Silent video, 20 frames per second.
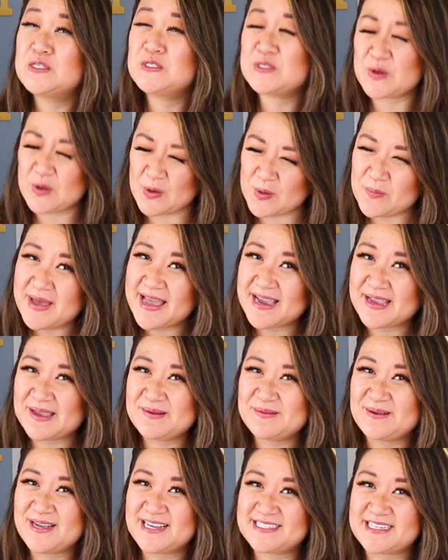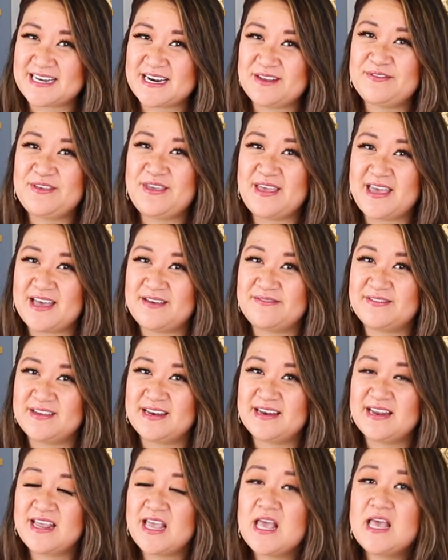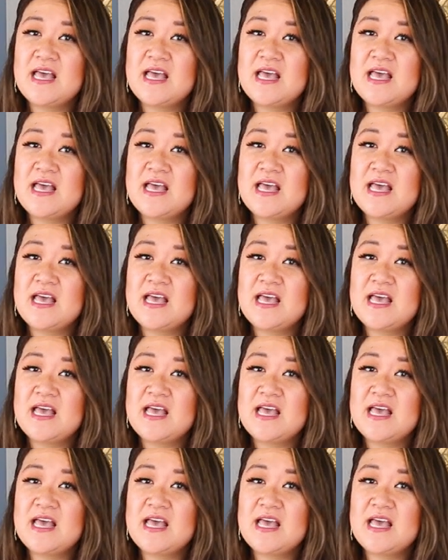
So go back and watch that if you haven't.